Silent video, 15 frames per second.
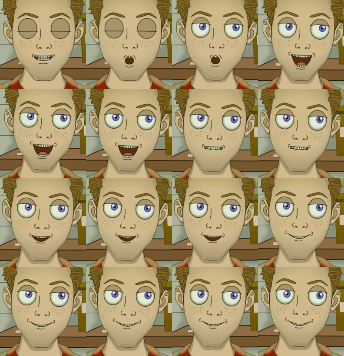It was a
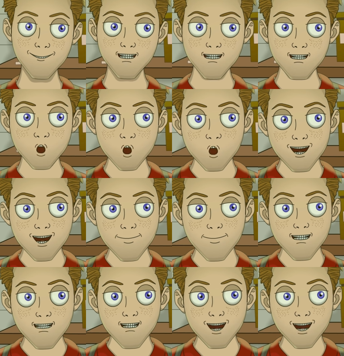pleasure. Enjoy
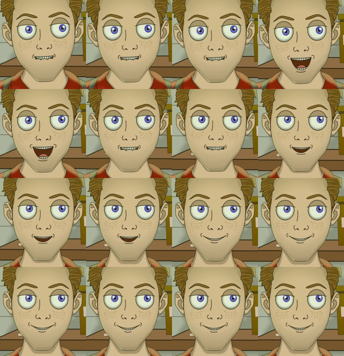every crumb of your
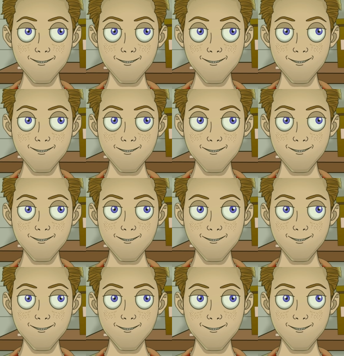burger."